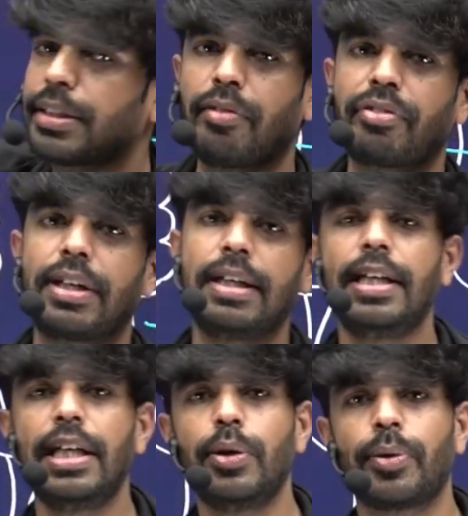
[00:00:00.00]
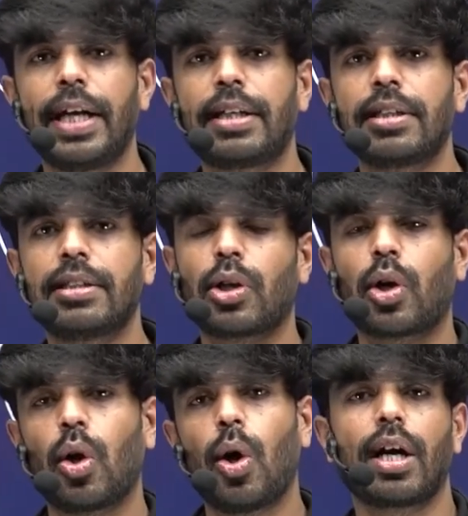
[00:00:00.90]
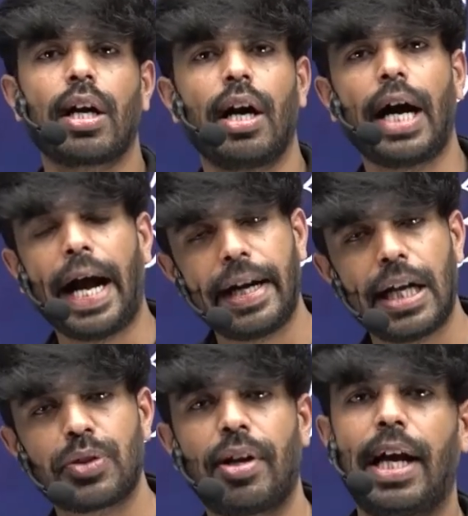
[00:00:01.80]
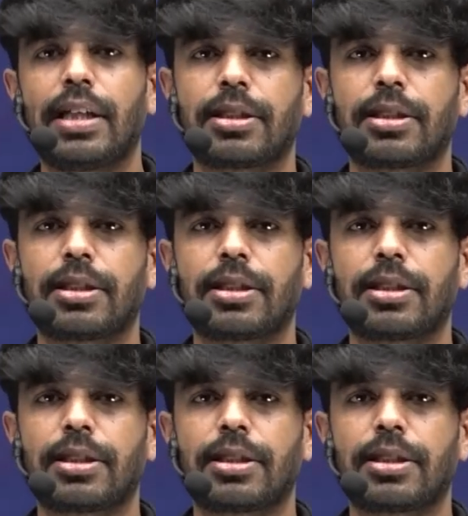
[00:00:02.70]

of kidney, ureters, cloaca and as well as